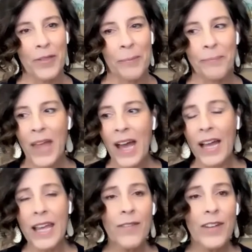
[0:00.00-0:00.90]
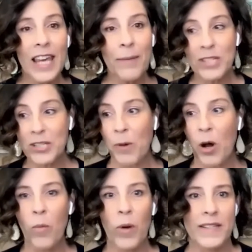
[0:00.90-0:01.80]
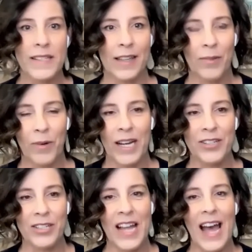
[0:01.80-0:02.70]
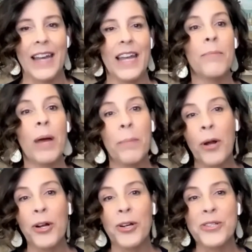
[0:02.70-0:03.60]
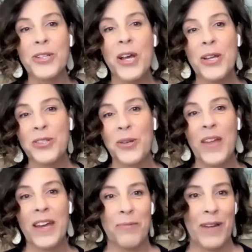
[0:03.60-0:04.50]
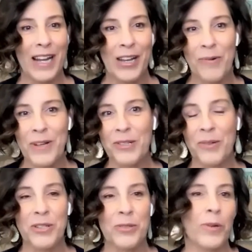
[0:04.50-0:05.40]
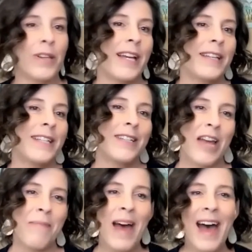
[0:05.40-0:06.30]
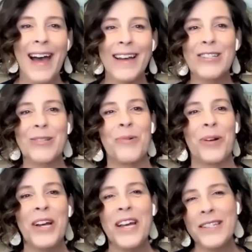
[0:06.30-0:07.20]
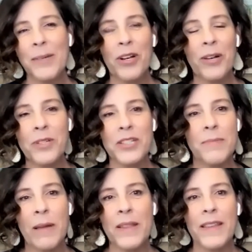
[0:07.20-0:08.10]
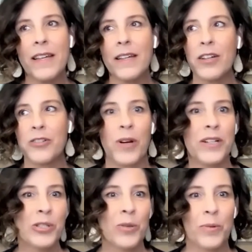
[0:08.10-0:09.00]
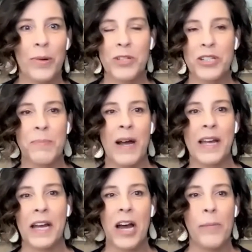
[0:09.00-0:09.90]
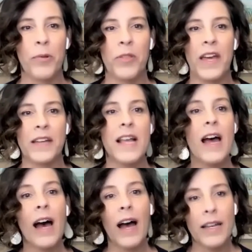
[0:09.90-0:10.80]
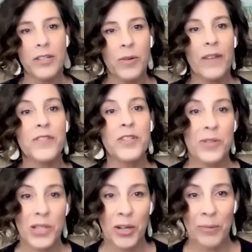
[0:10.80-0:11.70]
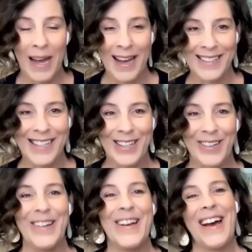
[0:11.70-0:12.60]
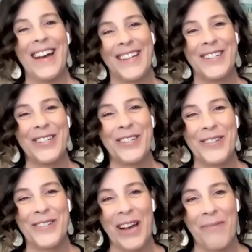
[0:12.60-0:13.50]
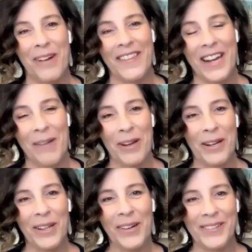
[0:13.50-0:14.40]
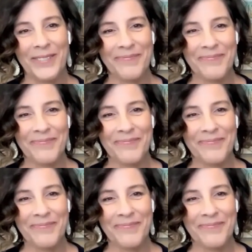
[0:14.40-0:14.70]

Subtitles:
them. I even keep small ones like the one I just had in my purse so that when I go into a store like TJ Maxx or somewhere maybe the drugstore where I'm just buying a couple things, I don't have to use their bags either. I can just use that one that I brought along.